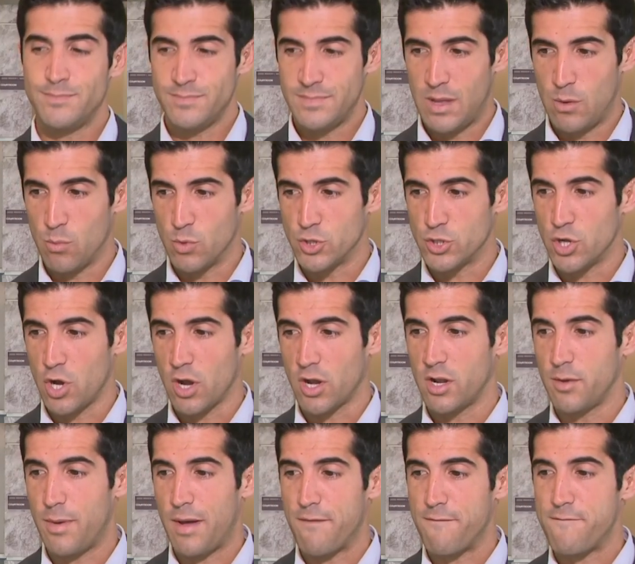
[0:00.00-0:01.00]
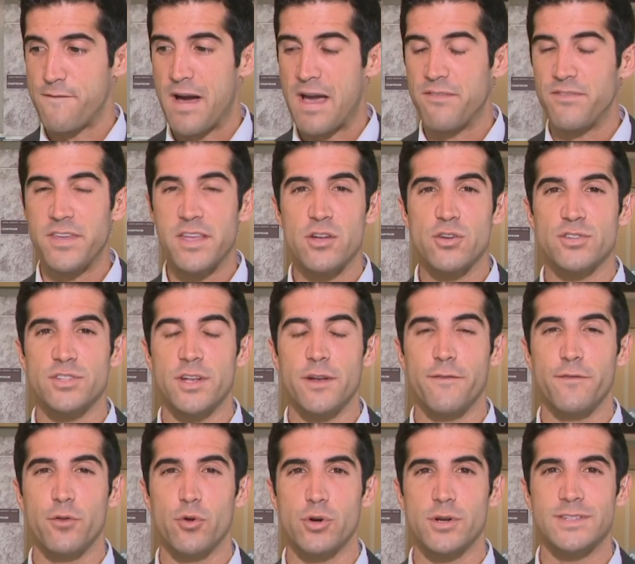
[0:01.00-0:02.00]
And we're talking about five years in a
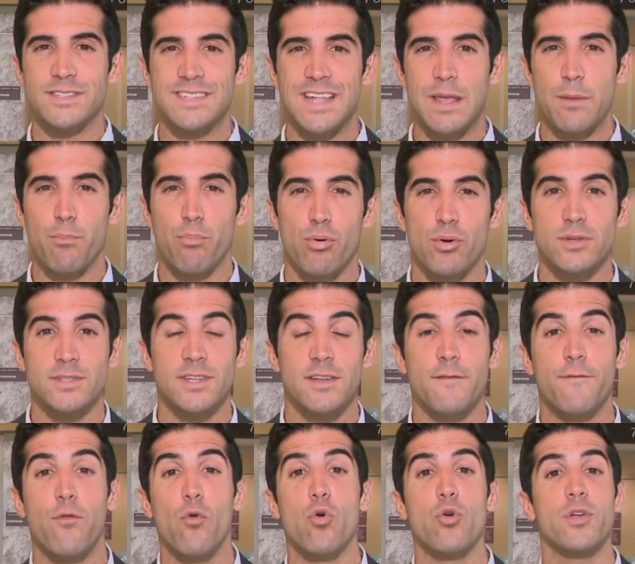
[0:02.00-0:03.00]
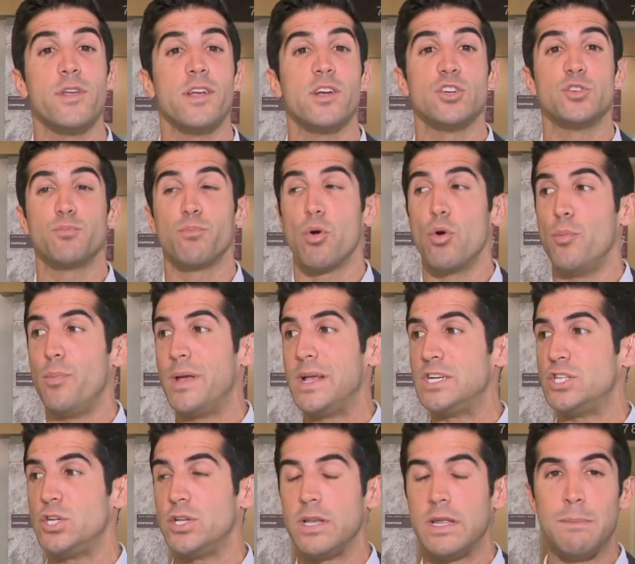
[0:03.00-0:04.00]
Florida state prison, four years
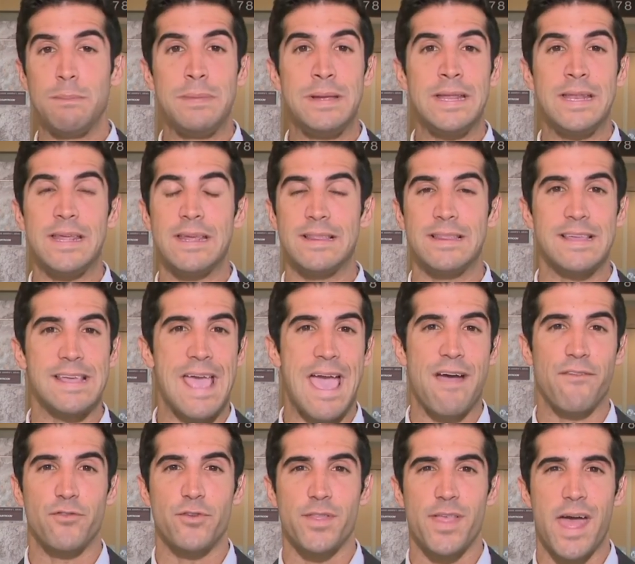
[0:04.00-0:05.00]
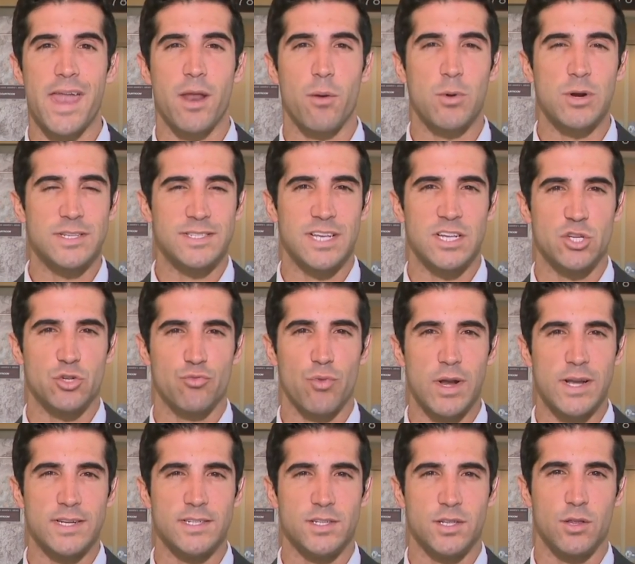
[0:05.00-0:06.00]
probation immediately after that. I want to send you
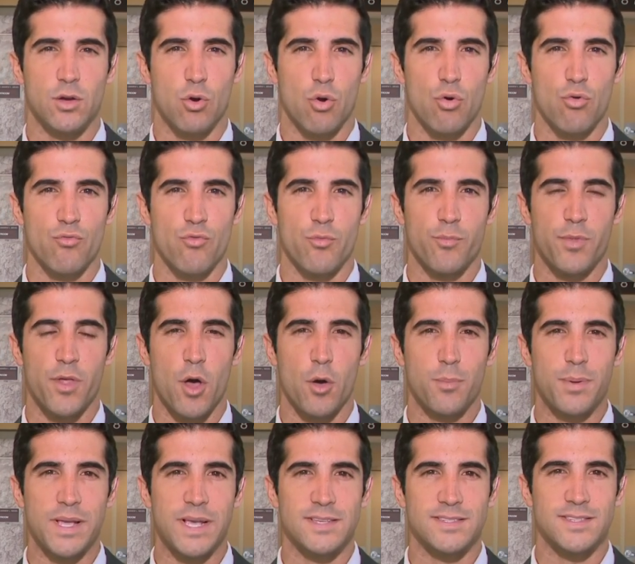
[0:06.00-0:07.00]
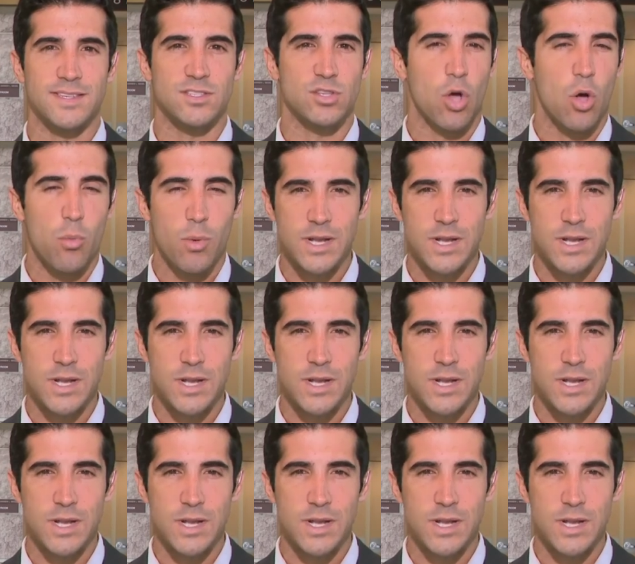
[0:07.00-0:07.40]
right into the courtroom, though, because this all